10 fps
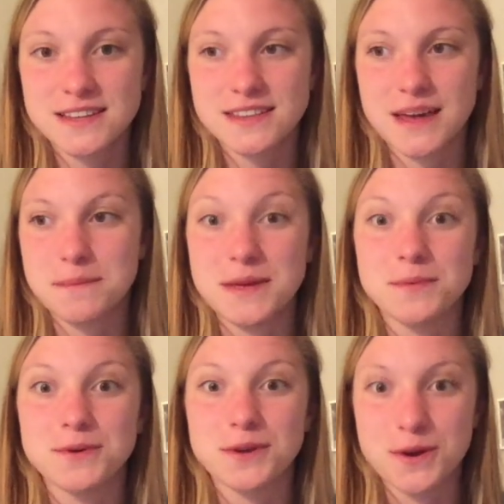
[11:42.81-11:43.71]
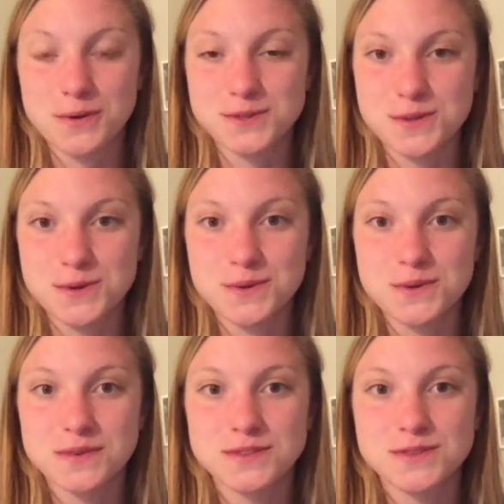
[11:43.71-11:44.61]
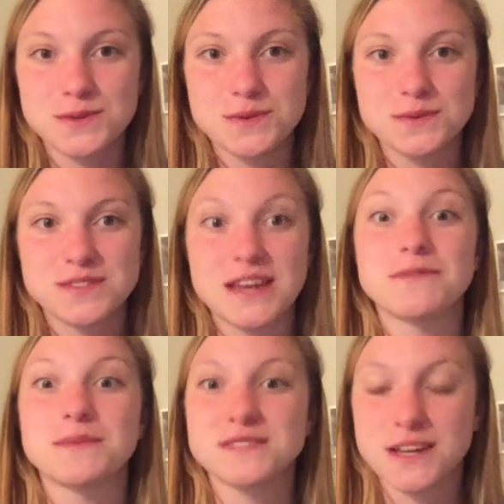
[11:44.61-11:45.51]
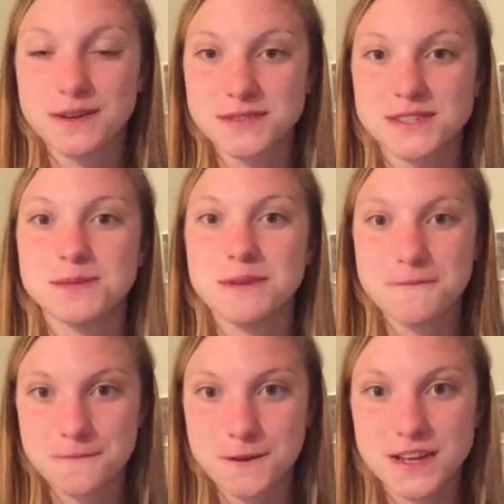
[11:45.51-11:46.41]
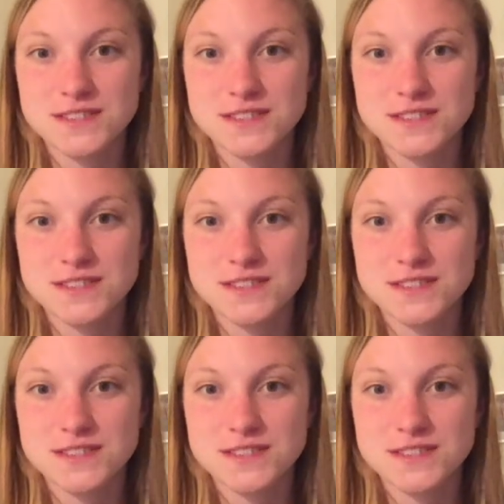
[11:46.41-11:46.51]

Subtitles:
that people go to save themselves and to be free.